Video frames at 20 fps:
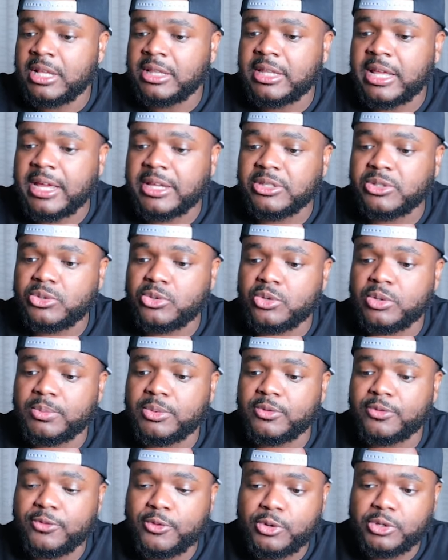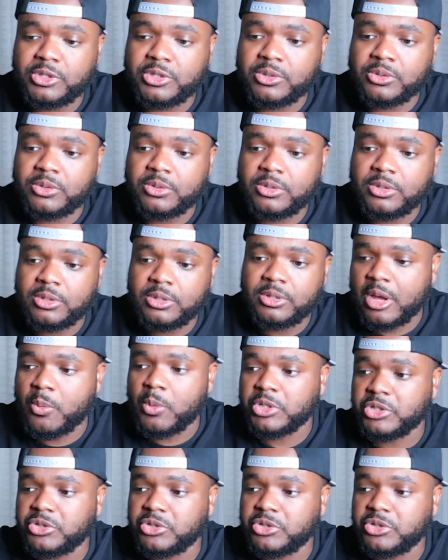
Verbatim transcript: that is suitable for you. And